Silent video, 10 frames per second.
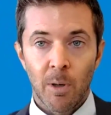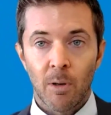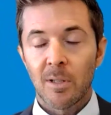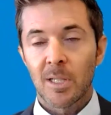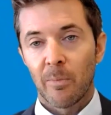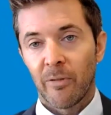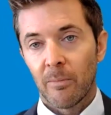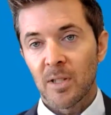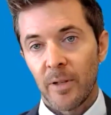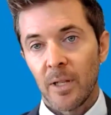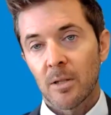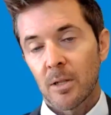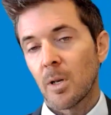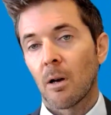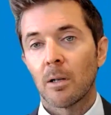because there's a performance fee, and
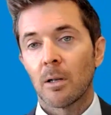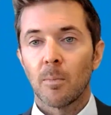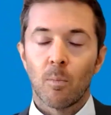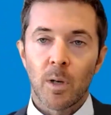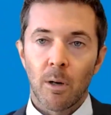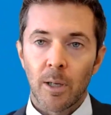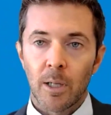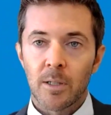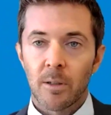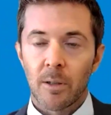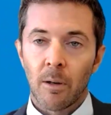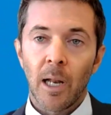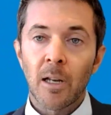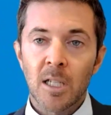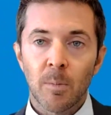we can't, it's not
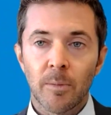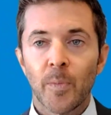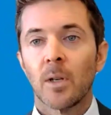eligible.